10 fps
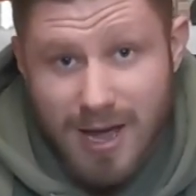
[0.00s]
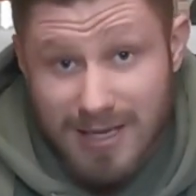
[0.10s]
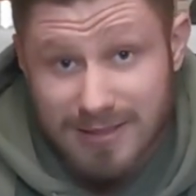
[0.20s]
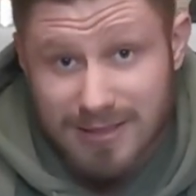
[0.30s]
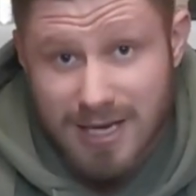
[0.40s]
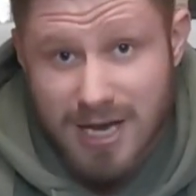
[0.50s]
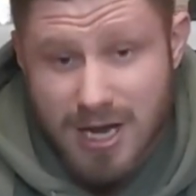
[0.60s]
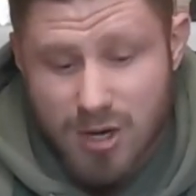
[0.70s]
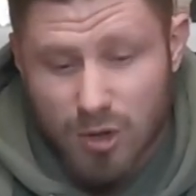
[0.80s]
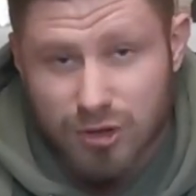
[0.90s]
As you can see
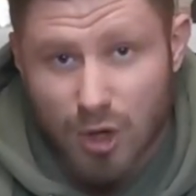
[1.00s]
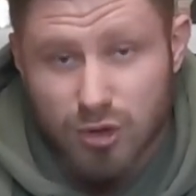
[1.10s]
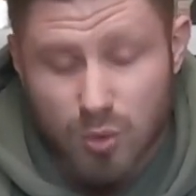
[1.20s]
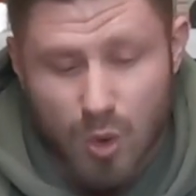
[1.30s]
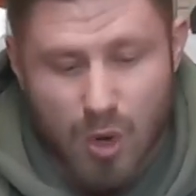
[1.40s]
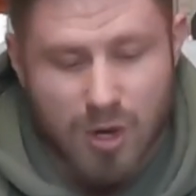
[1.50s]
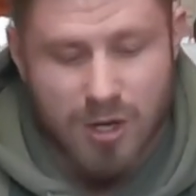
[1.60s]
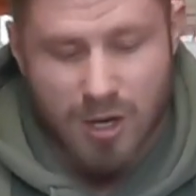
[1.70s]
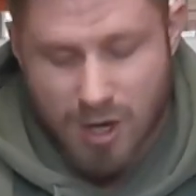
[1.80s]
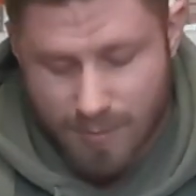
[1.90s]
here, I got Total War
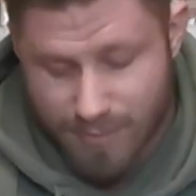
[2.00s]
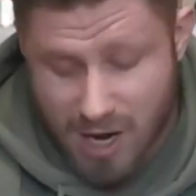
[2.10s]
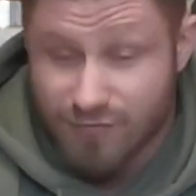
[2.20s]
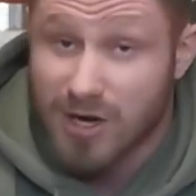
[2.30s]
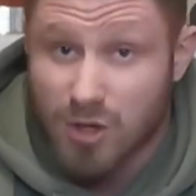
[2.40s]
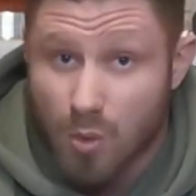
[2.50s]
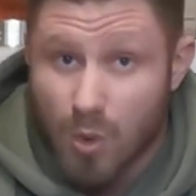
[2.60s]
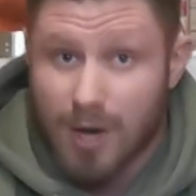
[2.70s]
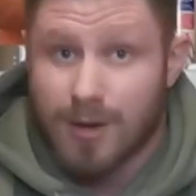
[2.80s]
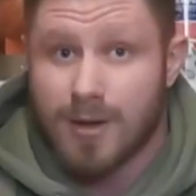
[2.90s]
by Redcon One.